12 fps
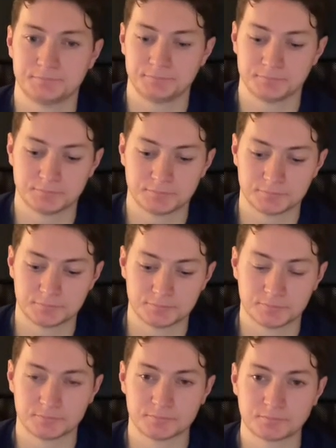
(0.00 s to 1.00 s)

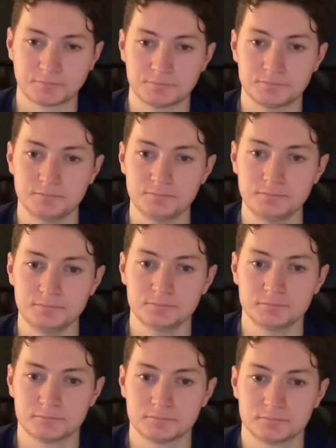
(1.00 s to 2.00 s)

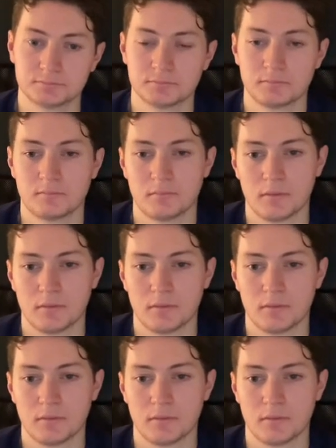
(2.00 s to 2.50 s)
This person isn't speaking.